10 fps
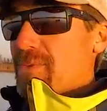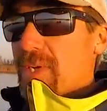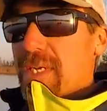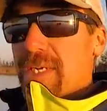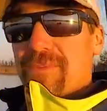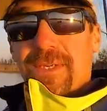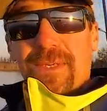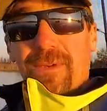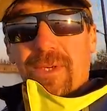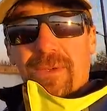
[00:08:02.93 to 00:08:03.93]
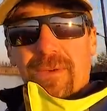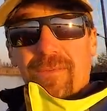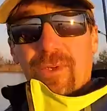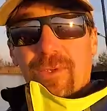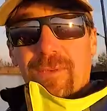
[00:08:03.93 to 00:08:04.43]
I tried every color
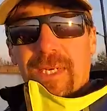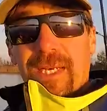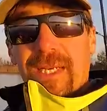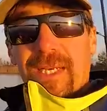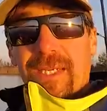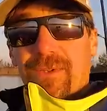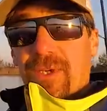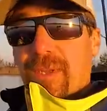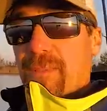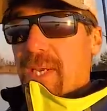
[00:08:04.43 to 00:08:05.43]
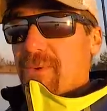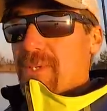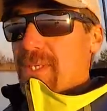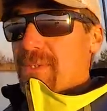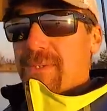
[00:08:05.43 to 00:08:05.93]
gulp that I had. I tried paddle
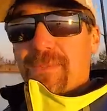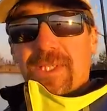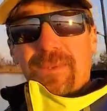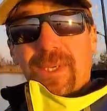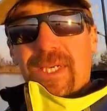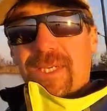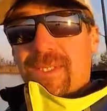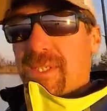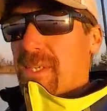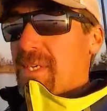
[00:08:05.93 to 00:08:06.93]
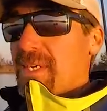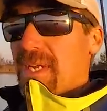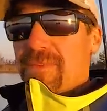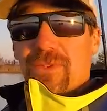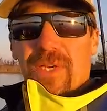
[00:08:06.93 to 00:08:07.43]
tails, some Z-mans,
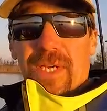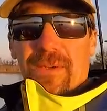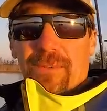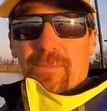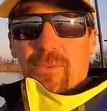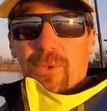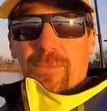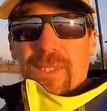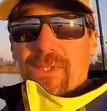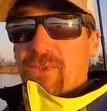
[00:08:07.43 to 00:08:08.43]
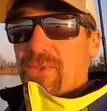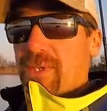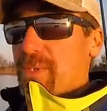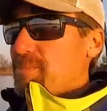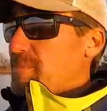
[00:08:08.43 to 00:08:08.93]
even tried a real piece of
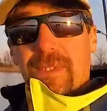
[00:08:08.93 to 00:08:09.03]
shrimp.